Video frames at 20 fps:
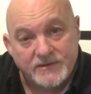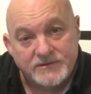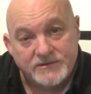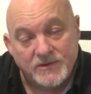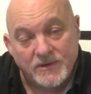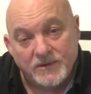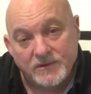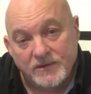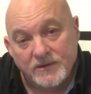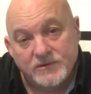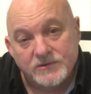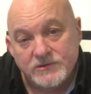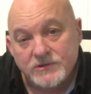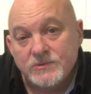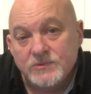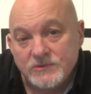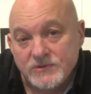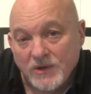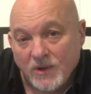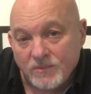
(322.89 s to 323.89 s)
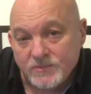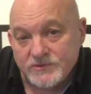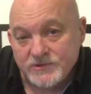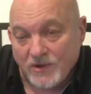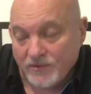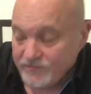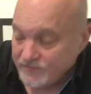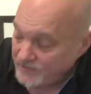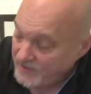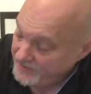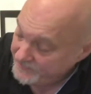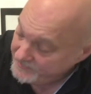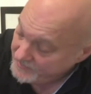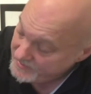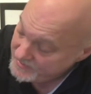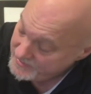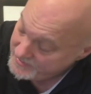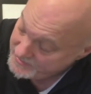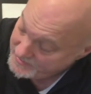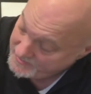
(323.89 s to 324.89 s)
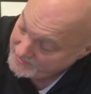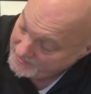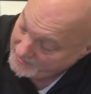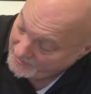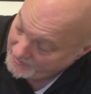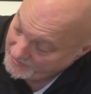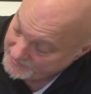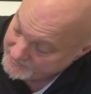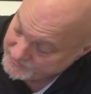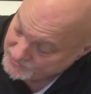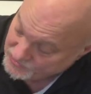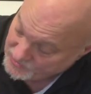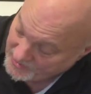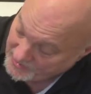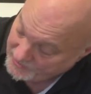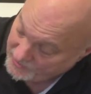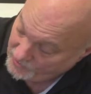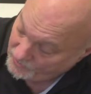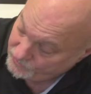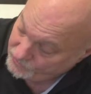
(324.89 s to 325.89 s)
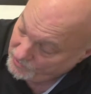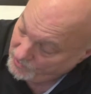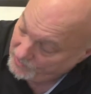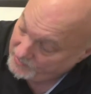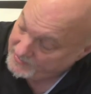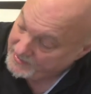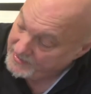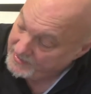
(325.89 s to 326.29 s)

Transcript: So a little two-stop soft grad to try and control it.